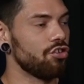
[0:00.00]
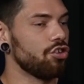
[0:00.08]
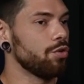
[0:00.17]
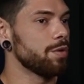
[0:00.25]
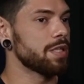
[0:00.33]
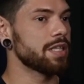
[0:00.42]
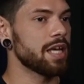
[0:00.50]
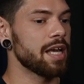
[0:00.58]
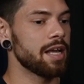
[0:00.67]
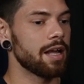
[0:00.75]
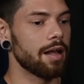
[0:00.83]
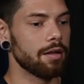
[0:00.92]
She would
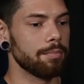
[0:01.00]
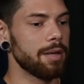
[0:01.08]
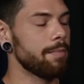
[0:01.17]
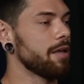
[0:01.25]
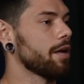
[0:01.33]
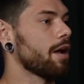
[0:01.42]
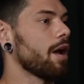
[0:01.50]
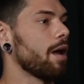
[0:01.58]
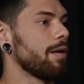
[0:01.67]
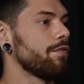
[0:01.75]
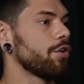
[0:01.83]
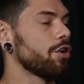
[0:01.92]
say maybe a
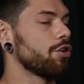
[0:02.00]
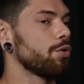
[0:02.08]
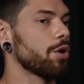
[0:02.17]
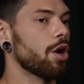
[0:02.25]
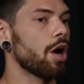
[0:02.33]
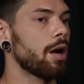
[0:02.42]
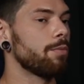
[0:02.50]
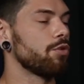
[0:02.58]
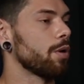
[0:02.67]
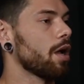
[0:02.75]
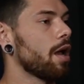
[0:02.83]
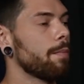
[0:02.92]
cup. If you're going to do a carb,
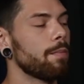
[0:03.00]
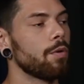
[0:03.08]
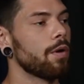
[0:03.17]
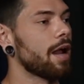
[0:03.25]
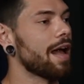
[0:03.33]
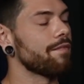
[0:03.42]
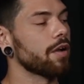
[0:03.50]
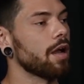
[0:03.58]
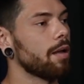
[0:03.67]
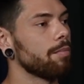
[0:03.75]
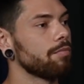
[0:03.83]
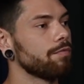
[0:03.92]
do a cup or a half a
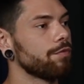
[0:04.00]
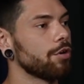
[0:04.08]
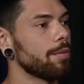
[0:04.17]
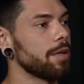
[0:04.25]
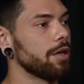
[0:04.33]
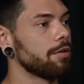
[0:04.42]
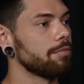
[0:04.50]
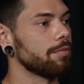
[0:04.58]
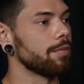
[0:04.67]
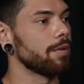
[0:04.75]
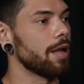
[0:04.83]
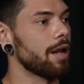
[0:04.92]
cup for a meal.
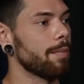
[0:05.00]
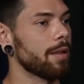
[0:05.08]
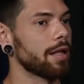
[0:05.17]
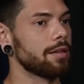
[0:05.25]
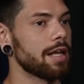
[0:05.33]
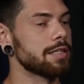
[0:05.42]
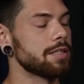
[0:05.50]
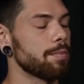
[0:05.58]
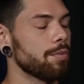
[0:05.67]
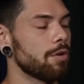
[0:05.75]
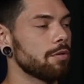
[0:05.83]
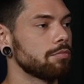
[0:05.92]
And I'm like, that's
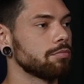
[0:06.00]
simple.